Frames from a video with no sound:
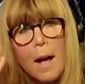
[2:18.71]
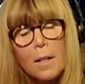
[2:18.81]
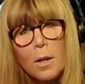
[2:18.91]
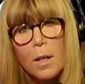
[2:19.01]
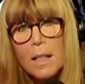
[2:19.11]

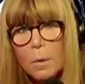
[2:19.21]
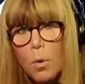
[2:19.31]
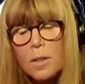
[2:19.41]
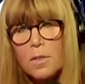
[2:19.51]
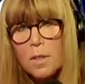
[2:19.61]
You know, he
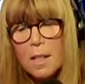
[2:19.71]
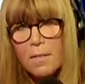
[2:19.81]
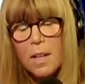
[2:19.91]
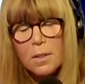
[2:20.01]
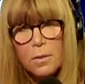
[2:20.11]
wants to
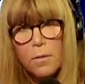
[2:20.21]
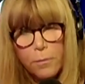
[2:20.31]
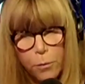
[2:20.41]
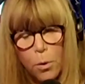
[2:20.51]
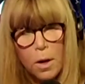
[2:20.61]
give us,
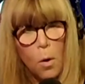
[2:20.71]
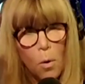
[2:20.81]
for